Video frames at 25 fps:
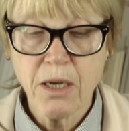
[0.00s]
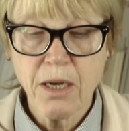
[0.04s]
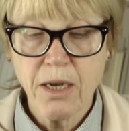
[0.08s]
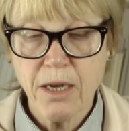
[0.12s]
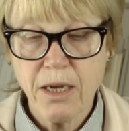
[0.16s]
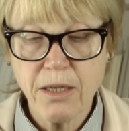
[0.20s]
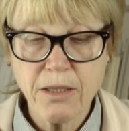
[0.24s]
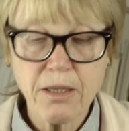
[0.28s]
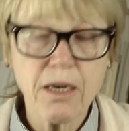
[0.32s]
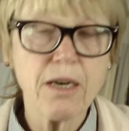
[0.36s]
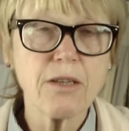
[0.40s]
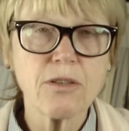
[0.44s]

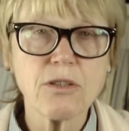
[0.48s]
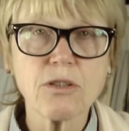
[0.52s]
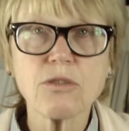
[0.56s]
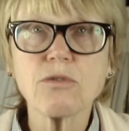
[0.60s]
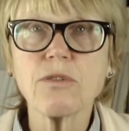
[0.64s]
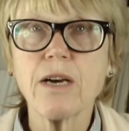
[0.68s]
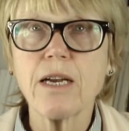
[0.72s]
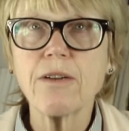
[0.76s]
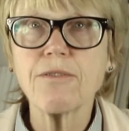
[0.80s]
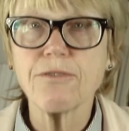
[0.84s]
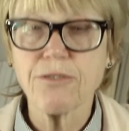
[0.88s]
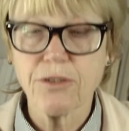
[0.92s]
and other
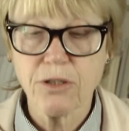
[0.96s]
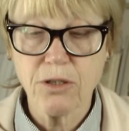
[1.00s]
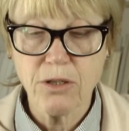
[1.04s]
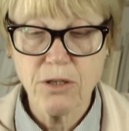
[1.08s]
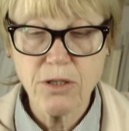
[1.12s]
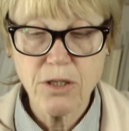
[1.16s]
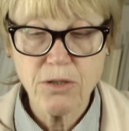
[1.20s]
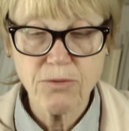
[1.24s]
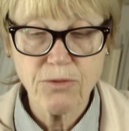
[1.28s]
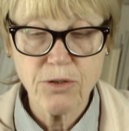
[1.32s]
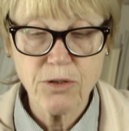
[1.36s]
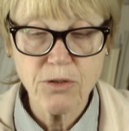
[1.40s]
great
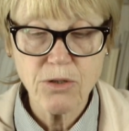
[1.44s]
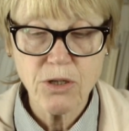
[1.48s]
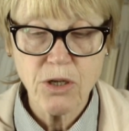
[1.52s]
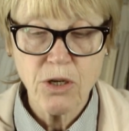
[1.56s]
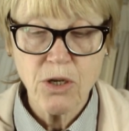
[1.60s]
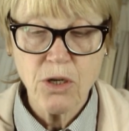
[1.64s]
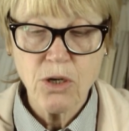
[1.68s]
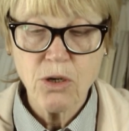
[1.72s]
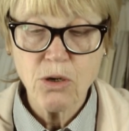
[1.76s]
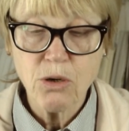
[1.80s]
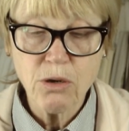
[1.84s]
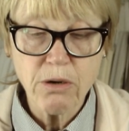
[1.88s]
philosophers
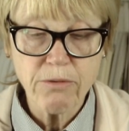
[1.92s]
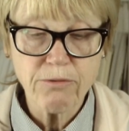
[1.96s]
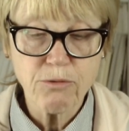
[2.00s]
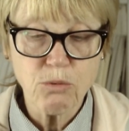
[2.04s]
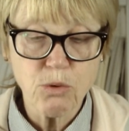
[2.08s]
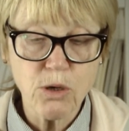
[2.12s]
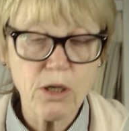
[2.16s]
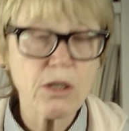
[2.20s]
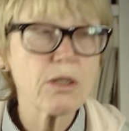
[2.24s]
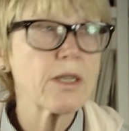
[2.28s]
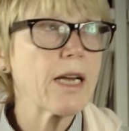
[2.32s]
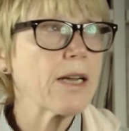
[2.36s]
who have
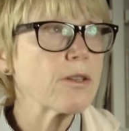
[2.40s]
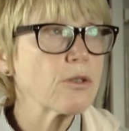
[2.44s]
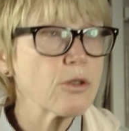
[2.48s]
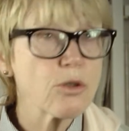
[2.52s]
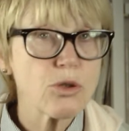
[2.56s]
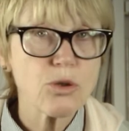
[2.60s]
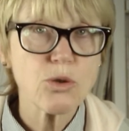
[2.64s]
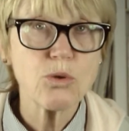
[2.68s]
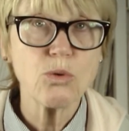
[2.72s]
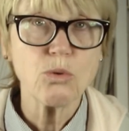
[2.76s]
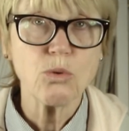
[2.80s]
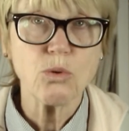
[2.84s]
worked at the
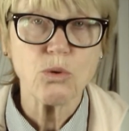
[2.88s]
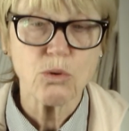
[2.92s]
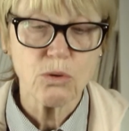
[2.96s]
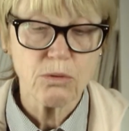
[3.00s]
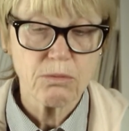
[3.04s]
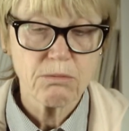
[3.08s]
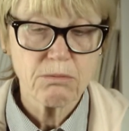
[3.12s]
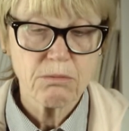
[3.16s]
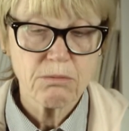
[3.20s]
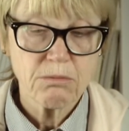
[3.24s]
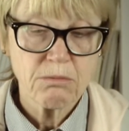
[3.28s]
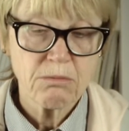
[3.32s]
school,
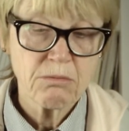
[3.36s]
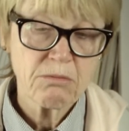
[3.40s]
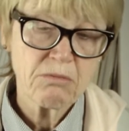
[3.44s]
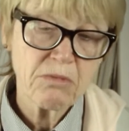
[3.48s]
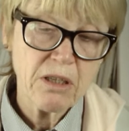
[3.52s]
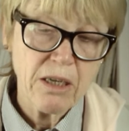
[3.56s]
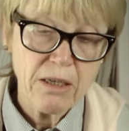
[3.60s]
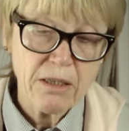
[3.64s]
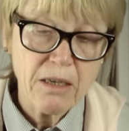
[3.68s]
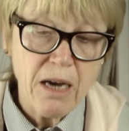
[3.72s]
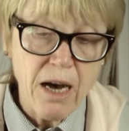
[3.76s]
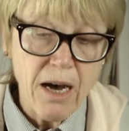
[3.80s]

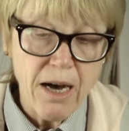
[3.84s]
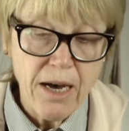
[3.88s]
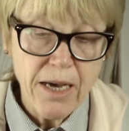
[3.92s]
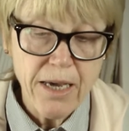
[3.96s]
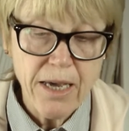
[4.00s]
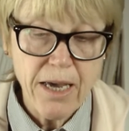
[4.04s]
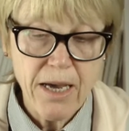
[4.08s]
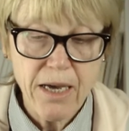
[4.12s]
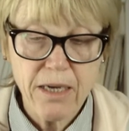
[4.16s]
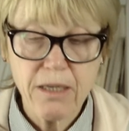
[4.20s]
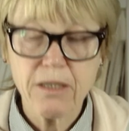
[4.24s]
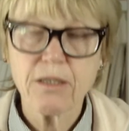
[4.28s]
like
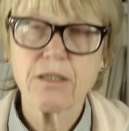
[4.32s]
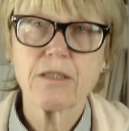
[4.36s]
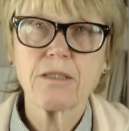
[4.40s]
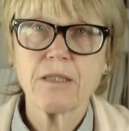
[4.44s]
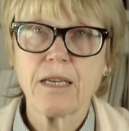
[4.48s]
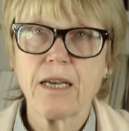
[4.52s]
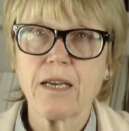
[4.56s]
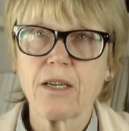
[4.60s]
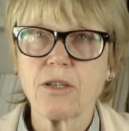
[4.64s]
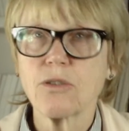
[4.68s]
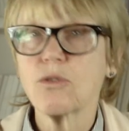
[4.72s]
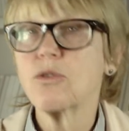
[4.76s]
Hayek,
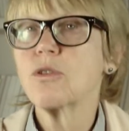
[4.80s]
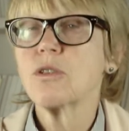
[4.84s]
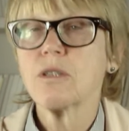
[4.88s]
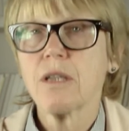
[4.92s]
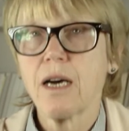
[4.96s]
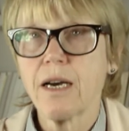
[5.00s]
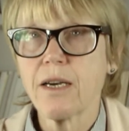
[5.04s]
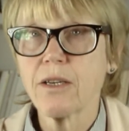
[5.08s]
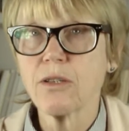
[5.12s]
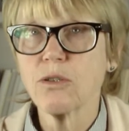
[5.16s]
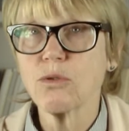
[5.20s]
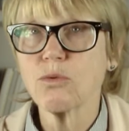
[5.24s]
Sen, or
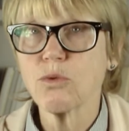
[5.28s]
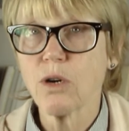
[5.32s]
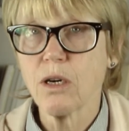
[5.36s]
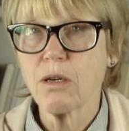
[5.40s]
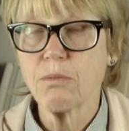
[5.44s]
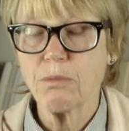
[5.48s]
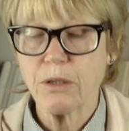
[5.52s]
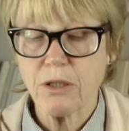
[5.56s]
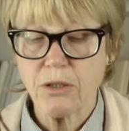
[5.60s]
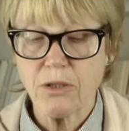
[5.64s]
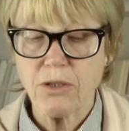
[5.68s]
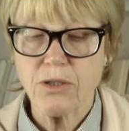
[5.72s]
Lionel
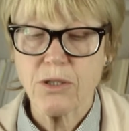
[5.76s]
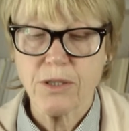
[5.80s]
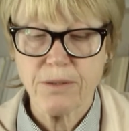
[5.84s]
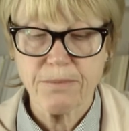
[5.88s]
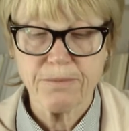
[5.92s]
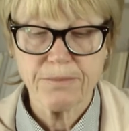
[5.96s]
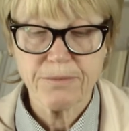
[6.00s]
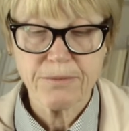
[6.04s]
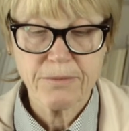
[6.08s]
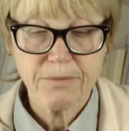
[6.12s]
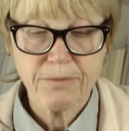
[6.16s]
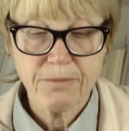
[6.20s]
Robbins.
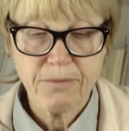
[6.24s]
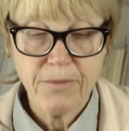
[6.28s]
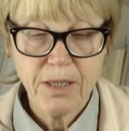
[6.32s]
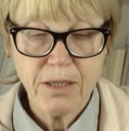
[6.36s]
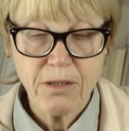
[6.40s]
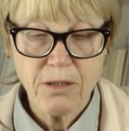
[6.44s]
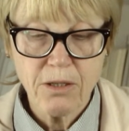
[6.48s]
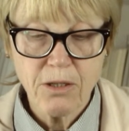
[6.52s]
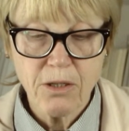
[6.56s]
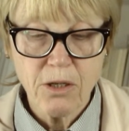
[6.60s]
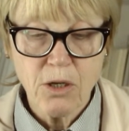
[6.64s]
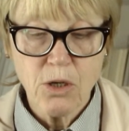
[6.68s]

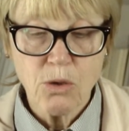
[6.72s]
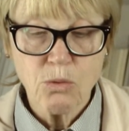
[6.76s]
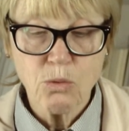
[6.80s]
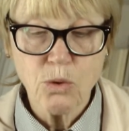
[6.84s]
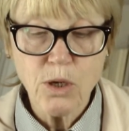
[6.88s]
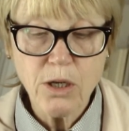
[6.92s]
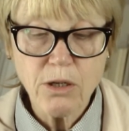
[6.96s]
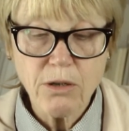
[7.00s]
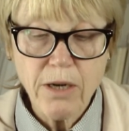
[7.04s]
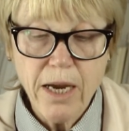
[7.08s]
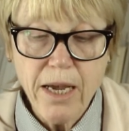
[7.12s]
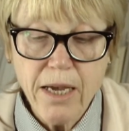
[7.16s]

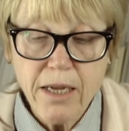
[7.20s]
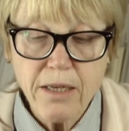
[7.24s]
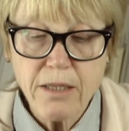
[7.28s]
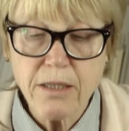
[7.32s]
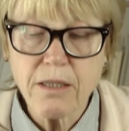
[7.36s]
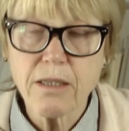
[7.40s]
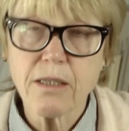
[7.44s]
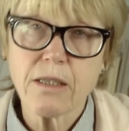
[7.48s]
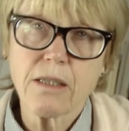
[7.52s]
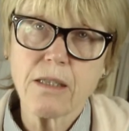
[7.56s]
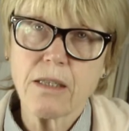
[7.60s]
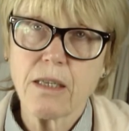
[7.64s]
We are
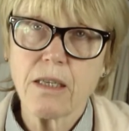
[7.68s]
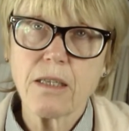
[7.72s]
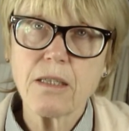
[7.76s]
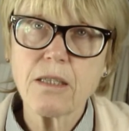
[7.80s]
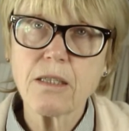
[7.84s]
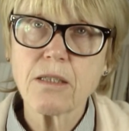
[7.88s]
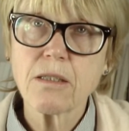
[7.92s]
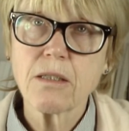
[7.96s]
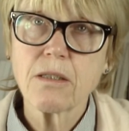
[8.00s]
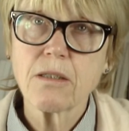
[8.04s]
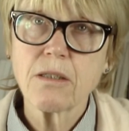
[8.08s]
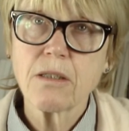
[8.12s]
aided in
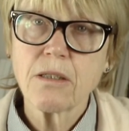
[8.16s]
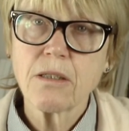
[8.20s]
this